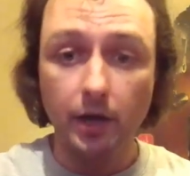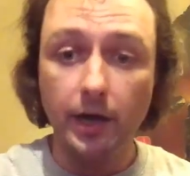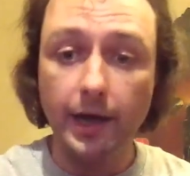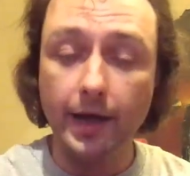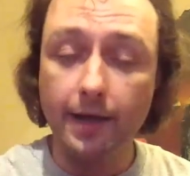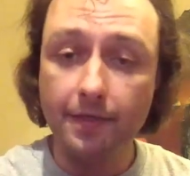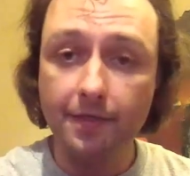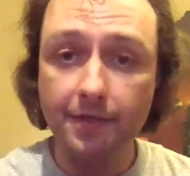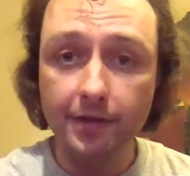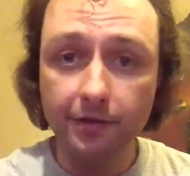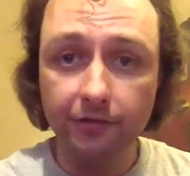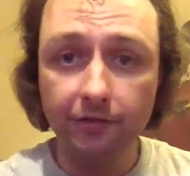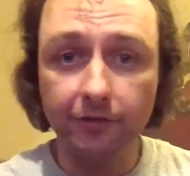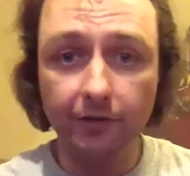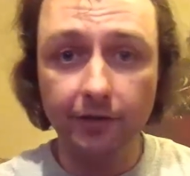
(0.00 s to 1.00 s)
and
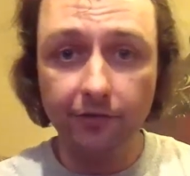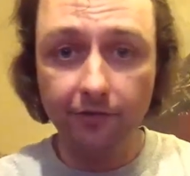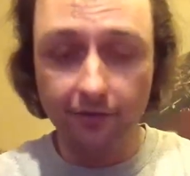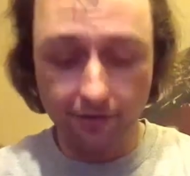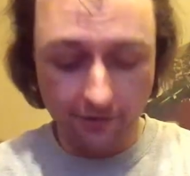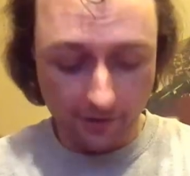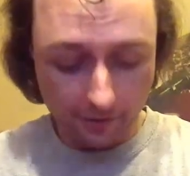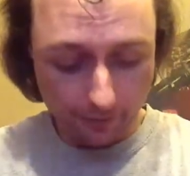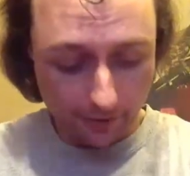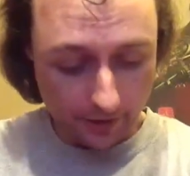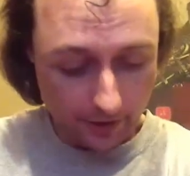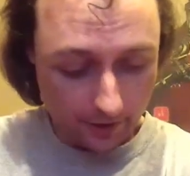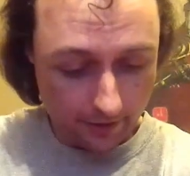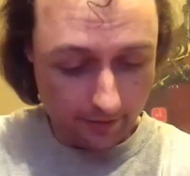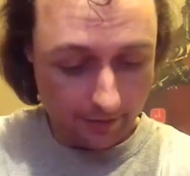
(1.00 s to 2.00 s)
this is the
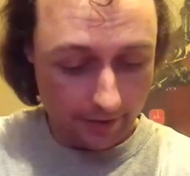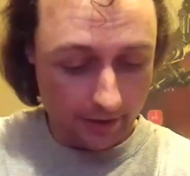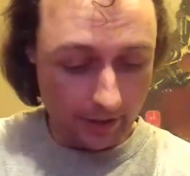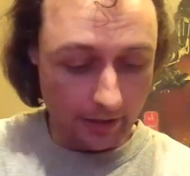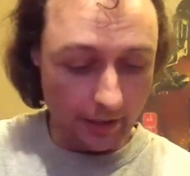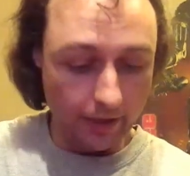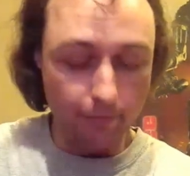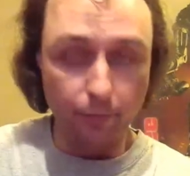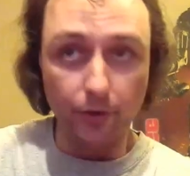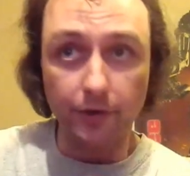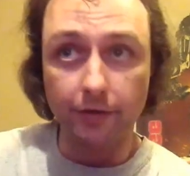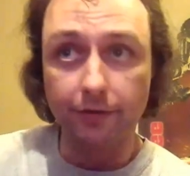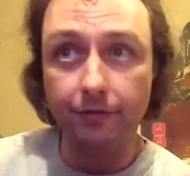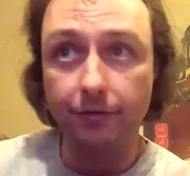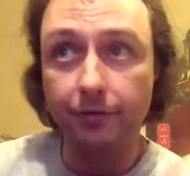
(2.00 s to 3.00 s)
D-ring that it came
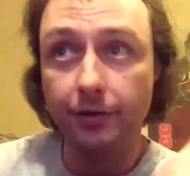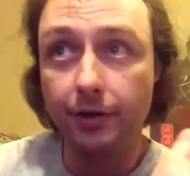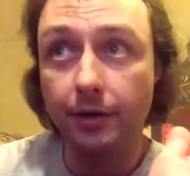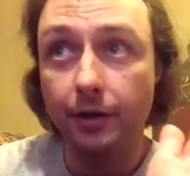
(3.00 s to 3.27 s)
with.